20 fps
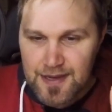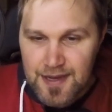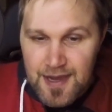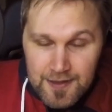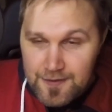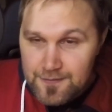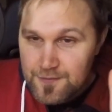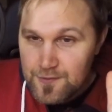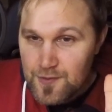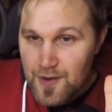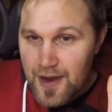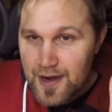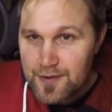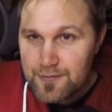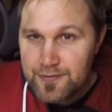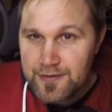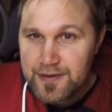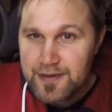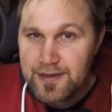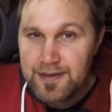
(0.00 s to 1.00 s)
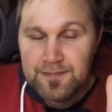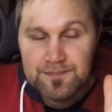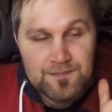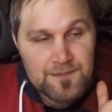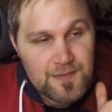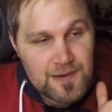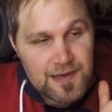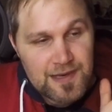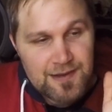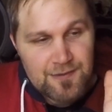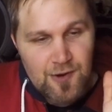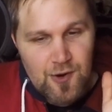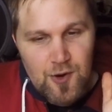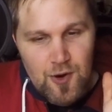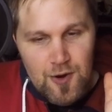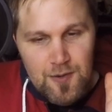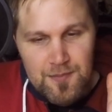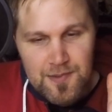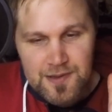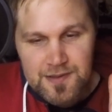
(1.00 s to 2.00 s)
If you agree, leave a
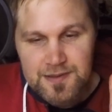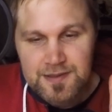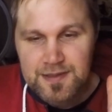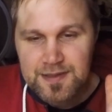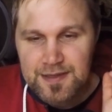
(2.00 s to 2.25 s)
comment.